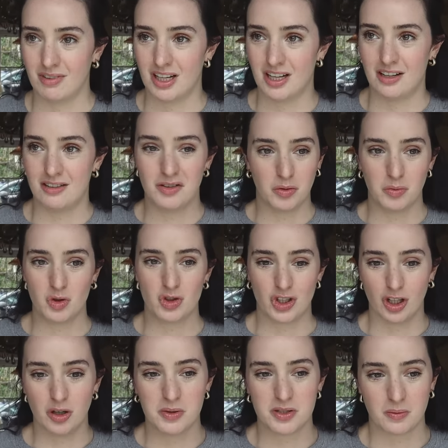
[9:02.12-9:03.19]
a normal
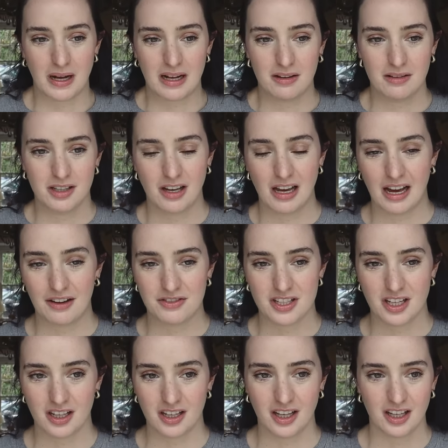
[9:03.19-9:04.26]
job as well, you have
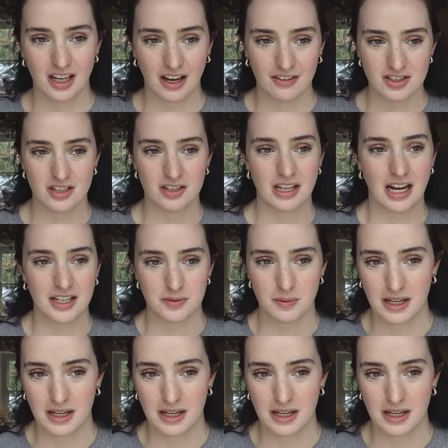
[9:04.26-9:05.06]
to do that as